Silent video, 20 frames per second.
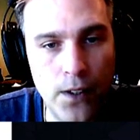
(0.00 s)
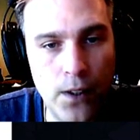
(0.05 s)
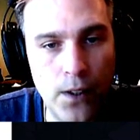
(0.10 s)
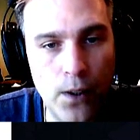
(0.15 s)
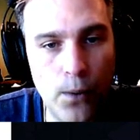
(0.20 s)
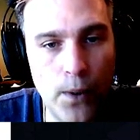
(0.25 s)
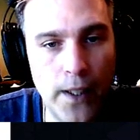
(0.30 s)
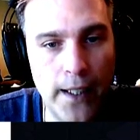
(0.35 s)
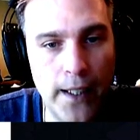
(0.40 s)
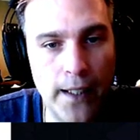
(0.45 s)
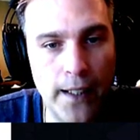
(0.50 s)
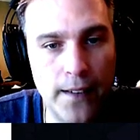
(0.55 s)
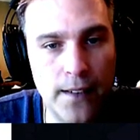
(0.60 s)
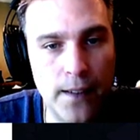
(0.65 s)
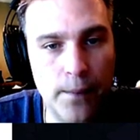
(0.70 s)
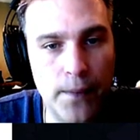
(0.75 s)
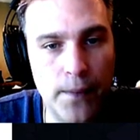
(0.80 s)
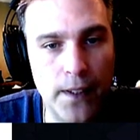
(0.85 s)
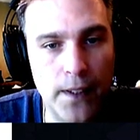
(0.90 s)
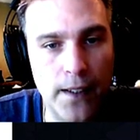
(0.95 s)
want to get
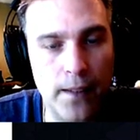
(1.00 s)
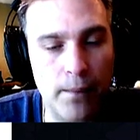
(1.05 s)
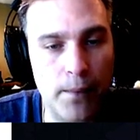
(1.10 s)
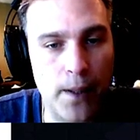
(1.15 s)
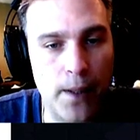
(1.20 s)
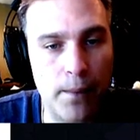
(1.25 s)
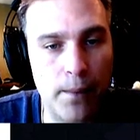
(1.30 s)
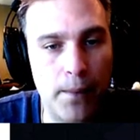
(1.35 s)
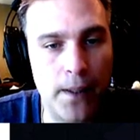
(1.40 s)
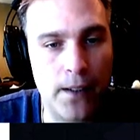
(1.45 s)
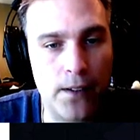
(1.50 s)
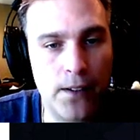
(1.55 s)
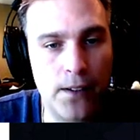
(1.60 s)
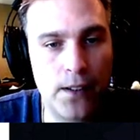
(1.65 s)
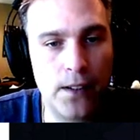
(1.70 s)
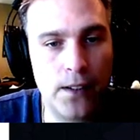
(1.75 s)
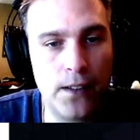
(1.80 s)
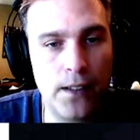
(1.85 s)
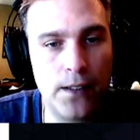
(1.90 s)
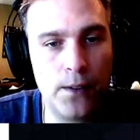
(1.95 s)
something that might be
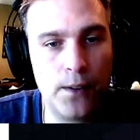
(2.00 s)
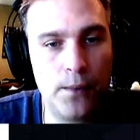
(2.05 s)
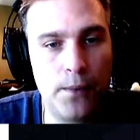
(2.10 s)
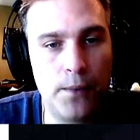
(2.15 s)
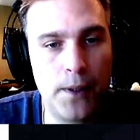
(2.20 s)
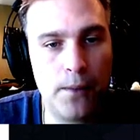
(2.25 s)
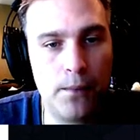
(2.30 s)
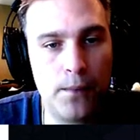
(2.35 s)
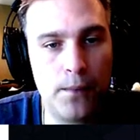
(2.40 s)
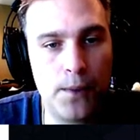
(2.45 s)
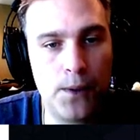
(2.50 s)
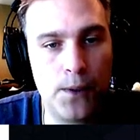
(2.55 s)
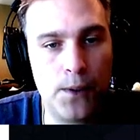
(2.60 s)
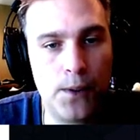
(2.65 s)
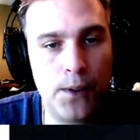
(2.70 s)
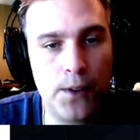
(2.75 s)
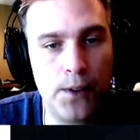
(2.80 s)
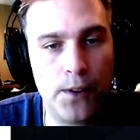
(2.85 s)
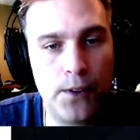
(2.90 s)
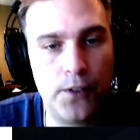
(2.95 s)
just a little bit
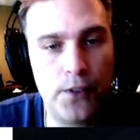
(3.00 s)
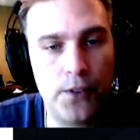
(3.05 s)
more.